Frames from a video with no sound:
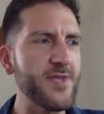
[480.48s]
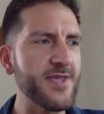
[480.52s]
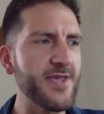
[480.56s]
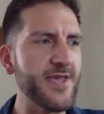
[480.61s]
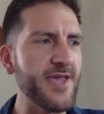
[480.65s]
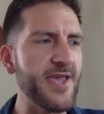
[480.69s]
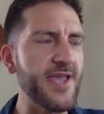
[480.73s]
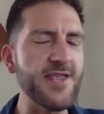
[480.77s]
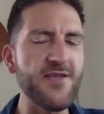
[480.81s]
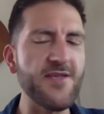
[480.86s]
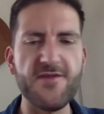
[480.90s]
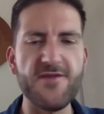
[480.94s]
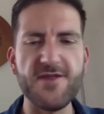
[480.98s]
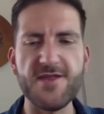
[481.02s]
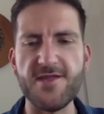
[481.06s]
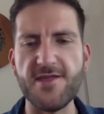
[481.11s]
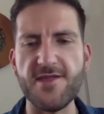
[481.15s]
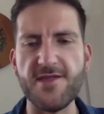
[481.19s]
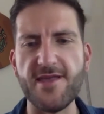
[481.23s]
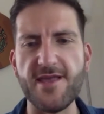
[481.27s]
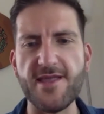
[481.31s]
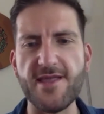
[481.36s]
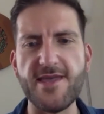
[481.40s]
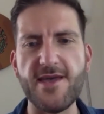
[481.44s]
key difference, do
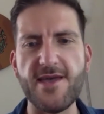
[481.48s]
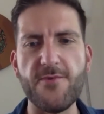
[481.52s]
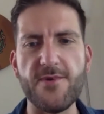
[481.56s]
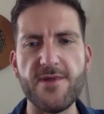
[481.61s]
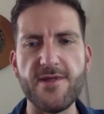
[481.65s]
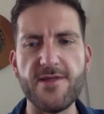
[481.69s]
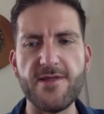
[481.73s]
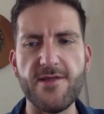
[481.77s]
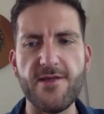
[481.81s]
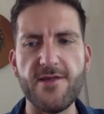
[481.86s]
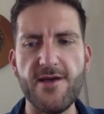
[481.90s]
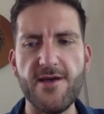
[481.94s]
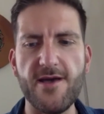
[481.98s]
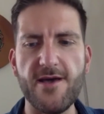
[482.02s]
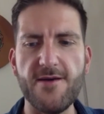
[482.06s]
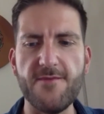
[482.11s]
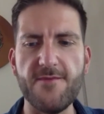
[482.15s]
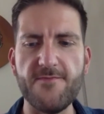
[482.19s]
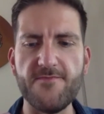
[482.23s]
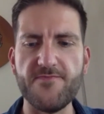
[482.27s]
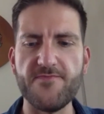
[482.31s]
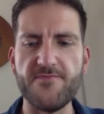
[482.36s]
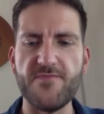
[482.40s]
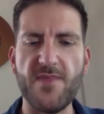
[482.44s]
you think, that would
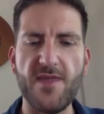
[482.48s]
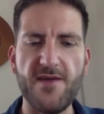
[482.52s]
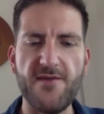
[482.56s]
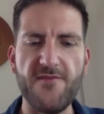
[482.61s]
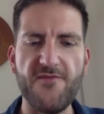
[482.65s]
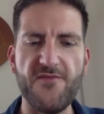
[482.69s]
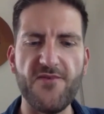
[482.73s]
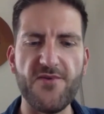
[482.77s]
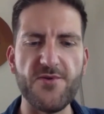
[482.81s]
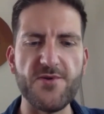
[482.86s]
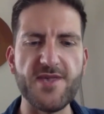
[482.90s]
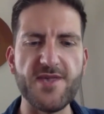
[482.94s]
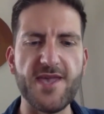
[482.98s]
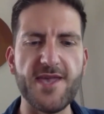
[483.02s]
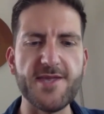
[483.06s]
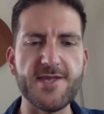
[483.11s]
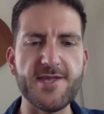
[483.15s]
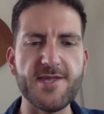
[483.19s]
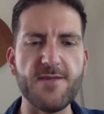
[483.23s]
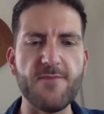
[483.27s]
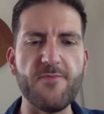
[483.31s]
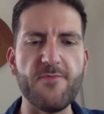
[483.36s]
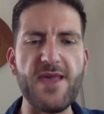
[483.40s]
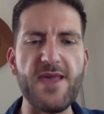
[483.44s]
for those kids
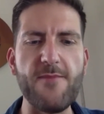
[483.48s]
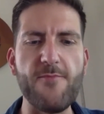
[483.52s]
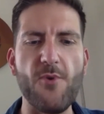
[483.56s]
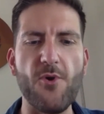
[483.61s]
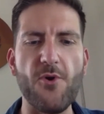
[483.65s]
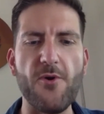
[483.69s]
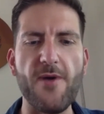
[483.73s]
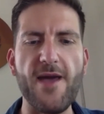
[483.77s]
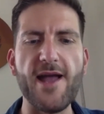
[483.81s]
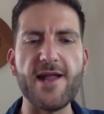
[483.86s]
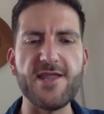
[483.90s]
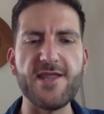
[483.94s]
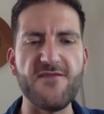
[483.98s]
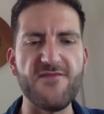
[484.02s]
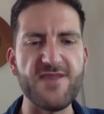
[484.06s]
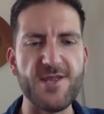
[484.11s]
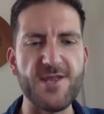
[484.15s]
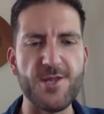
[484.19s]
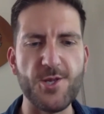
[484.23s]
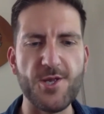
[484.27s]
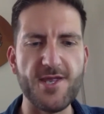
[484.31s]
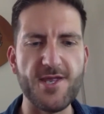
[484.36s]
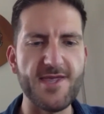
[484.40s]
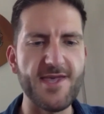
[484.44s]
to be more active? Is
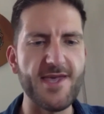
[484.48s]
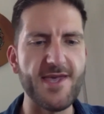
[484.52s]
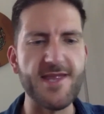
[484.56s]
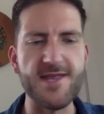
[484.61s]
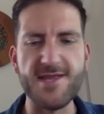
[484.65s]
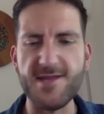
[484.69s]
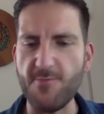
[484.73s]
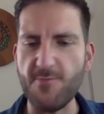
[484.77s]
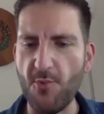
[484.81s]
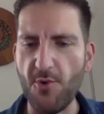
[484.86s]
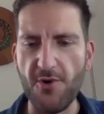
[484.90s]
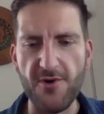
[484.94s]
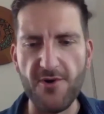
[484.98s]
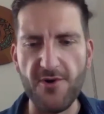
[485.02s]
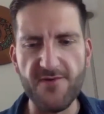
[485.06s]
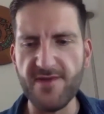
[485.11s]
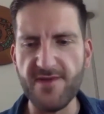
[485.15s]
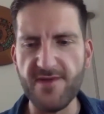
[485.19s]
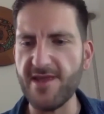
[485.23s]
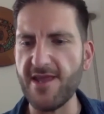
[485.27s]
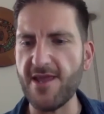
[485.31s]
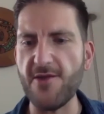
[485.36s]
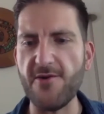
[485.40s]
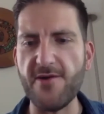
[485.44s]
it just that it's more,
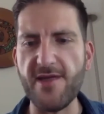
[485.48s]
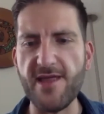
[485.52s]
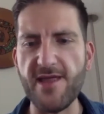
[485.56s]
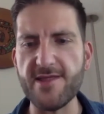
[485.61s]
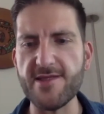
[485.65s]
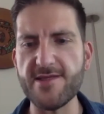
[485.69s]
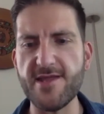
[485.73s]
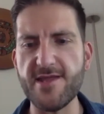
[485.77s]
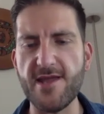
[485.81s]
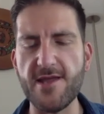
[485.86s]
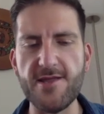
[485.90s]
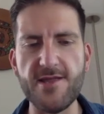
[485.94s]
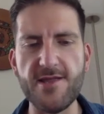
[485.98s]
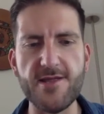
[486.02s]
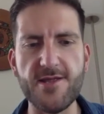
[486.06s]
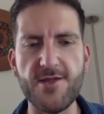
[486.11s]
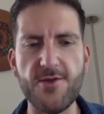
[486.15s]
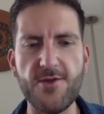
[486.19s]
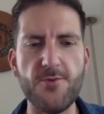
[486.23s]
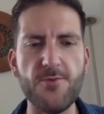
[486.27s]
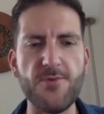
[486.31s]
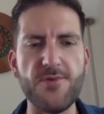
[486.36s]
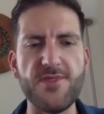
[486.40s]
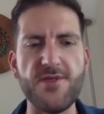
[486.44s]
in
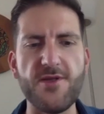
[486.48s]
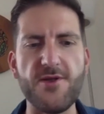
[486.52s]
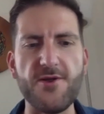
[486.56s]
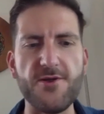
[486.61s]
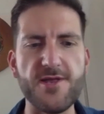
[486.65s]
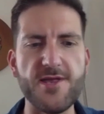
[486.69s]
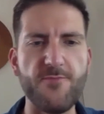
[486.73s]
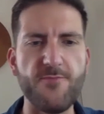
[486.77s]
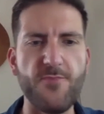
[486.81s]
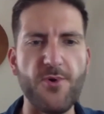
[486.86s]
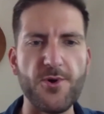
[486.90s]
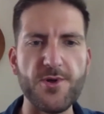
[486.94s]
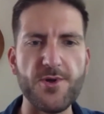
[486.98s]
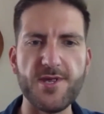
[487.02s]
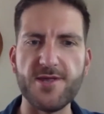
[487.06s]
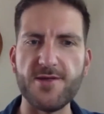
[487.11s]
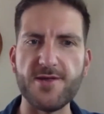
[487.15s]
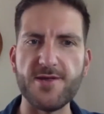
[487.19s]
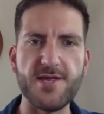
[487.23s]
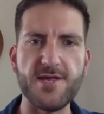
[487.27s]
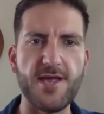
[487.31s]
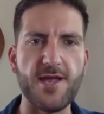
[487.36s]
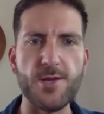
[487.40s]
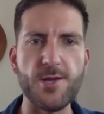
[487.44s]
tune with their personal
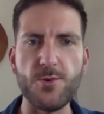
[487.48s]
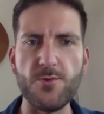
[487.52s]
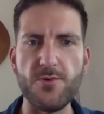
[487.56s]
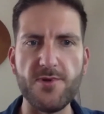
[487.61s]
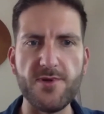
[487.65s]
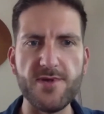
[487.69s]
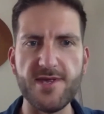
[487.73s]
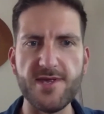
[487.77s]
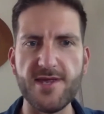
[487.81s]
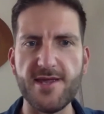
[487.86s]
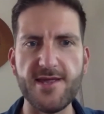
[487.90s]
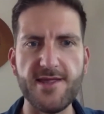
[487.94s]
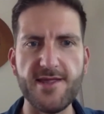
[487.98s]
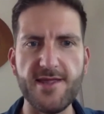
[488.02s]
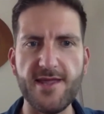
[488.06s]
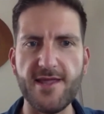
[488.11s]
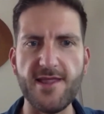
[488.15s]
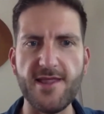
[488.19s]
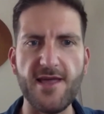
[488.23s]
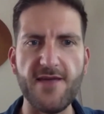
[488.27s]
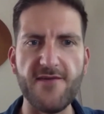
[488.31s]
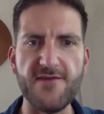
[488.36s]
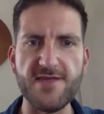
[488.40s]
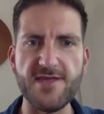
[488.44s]
schedules and
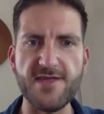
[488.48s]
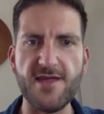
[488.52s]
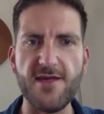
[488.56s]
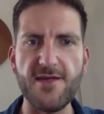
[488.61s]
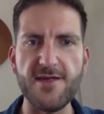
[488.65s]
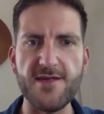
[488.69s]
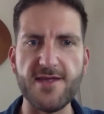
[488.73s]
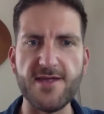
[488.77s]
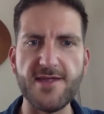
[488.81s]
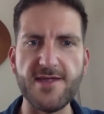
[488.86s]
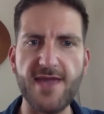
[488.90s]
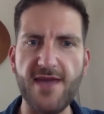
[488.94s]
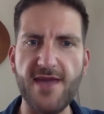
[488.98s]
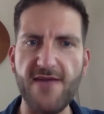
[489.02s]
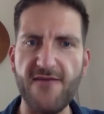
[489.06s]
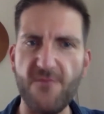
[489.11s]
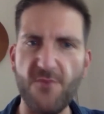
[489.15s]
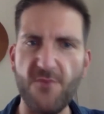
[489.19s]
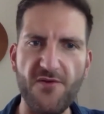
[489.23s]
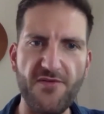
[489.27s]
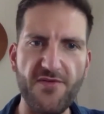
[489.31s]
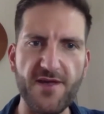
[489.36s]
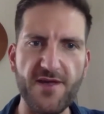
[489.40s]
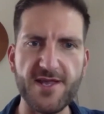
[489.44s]
lifestyles, and they have
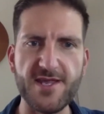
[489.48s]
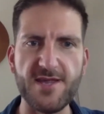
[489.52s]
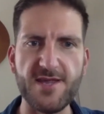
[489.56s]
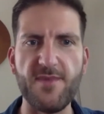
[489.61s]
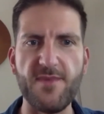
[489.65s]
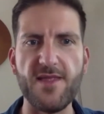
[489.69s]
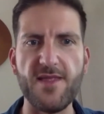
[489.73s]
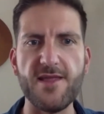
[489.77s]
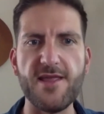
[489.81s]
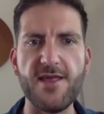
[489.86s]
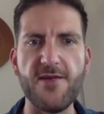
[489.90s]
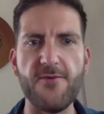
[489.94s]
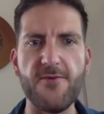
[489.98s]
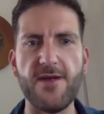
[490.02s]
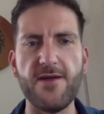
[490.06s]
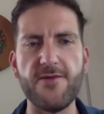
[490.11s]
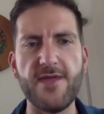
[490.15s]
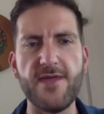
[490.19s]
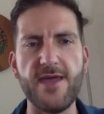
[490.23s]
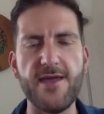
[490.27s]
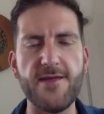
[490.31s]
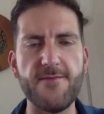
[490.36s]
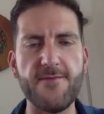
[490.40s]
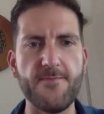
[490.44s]
more flexibility
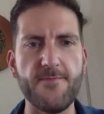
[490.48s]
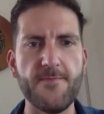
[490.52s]
around that?